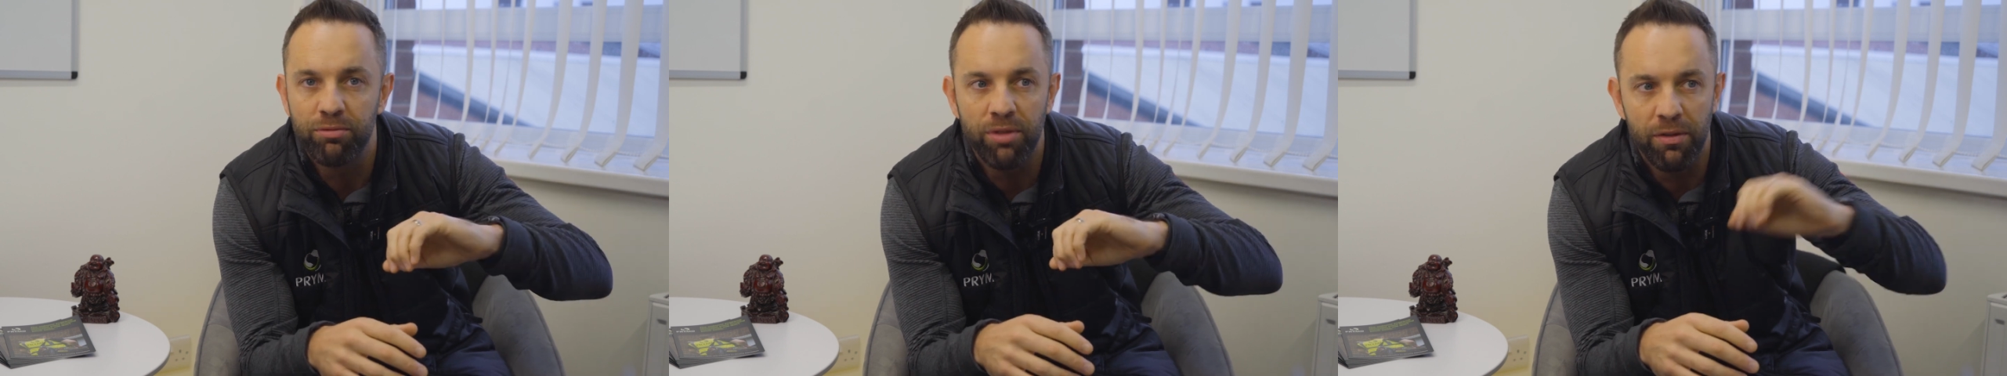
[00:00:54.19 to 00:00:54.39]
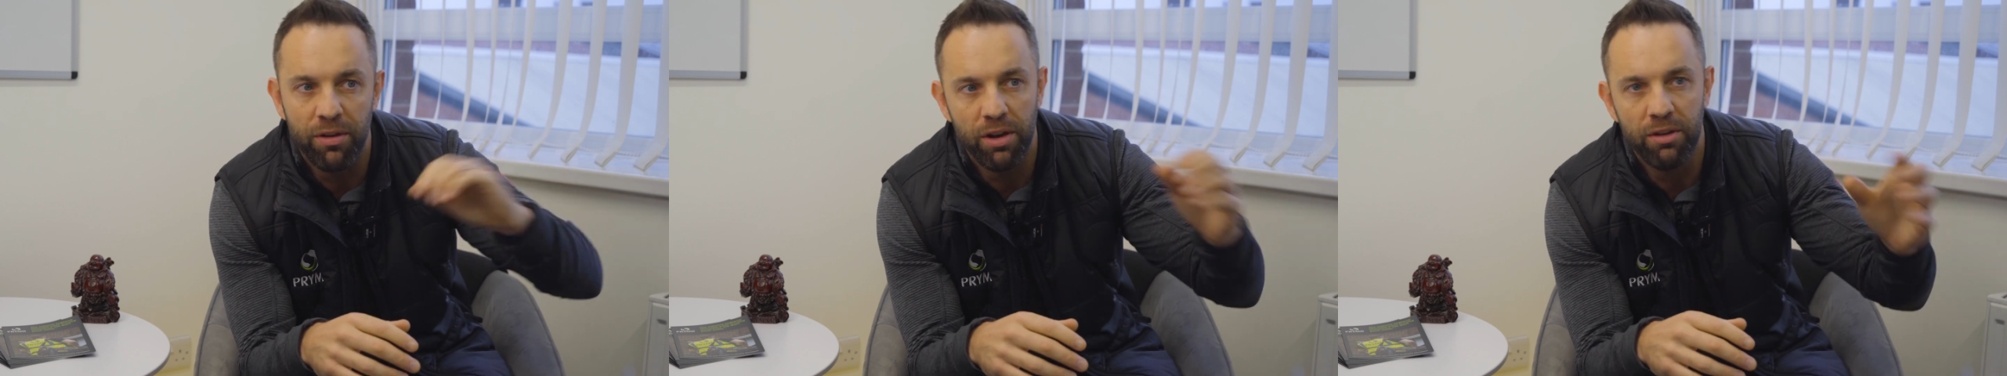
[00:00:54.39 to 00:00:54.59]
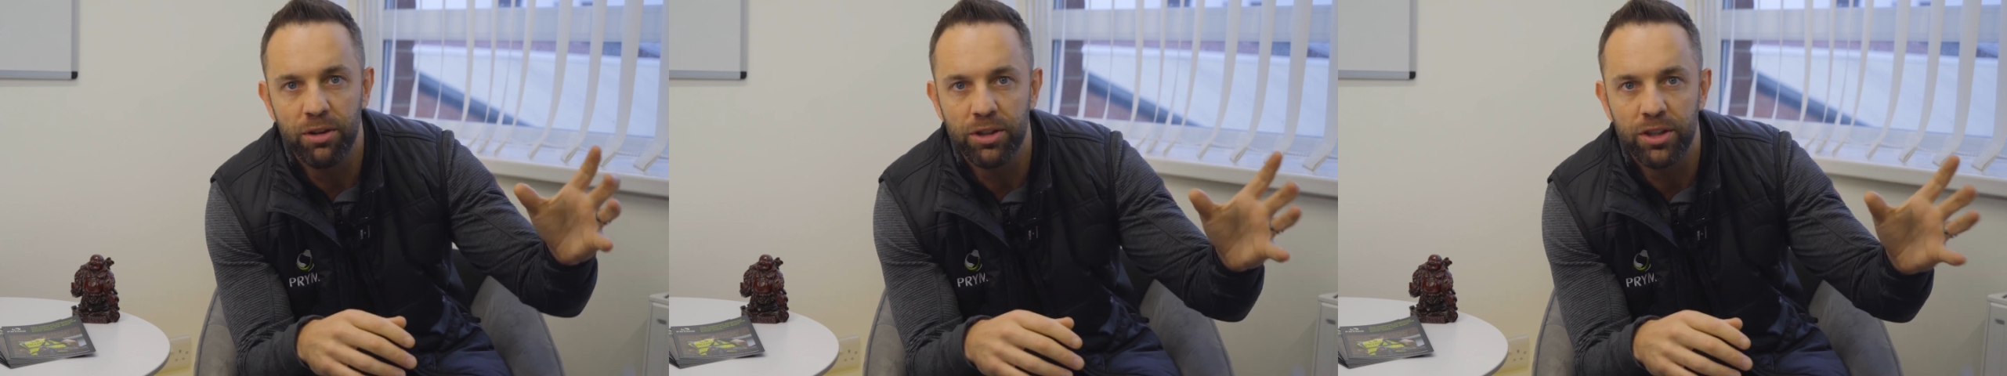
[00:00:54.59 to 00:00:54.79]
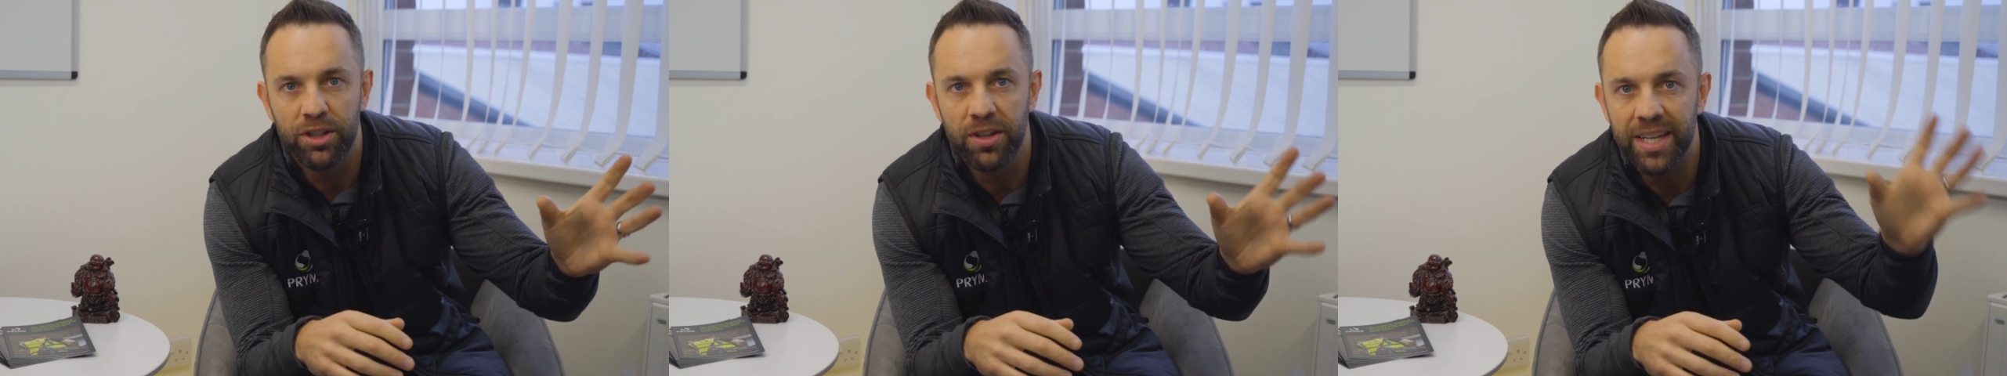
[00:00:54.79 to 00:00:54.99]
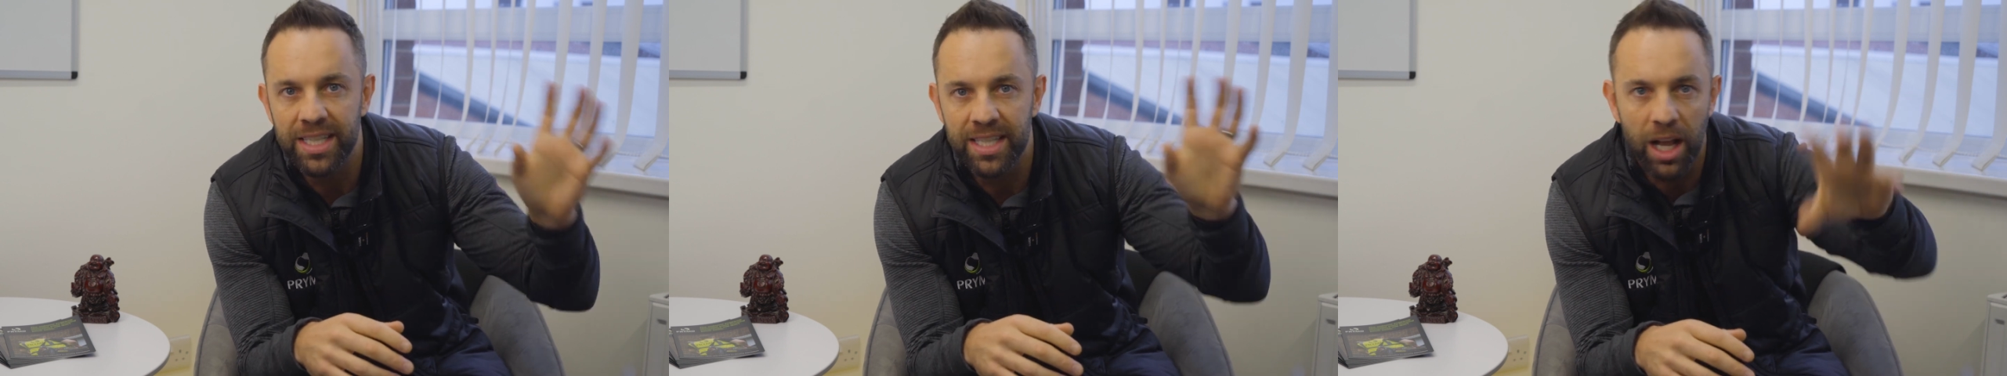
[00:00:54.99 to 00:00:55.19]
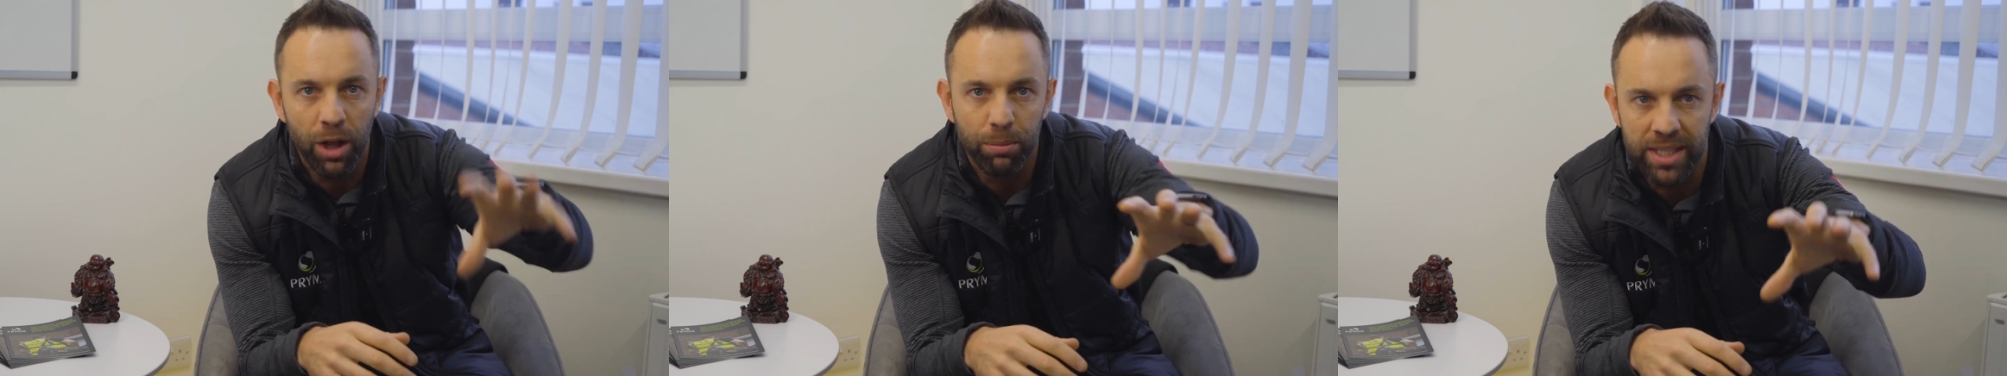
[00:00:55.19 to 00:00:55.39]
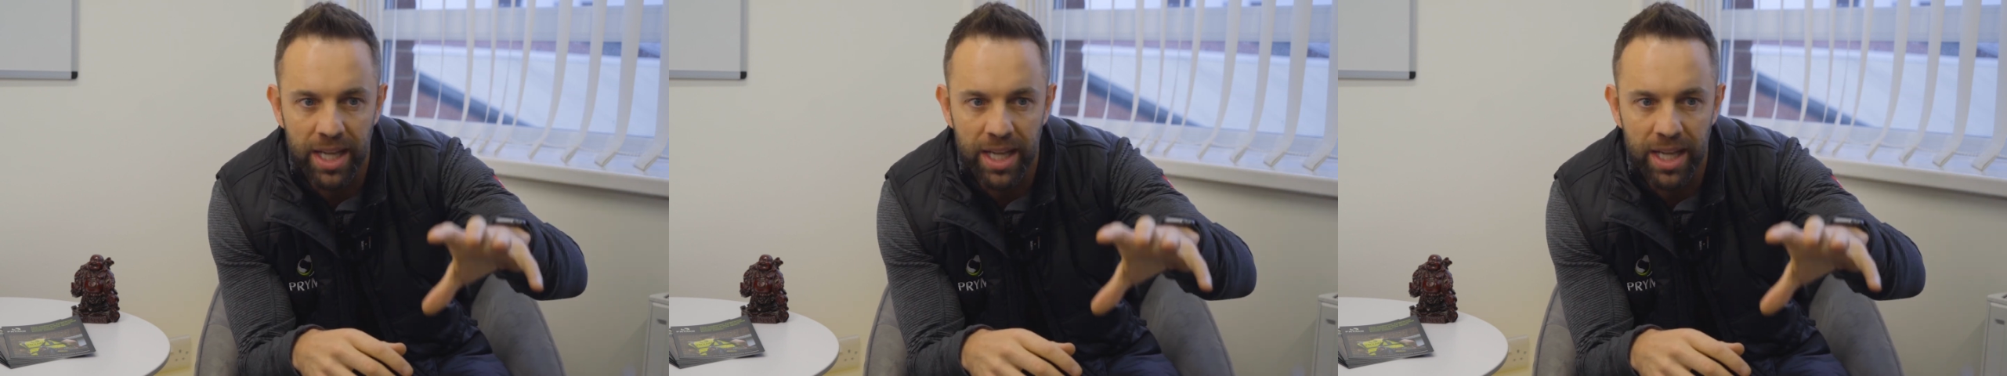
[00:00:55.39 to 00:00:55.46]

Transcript: referring us to this help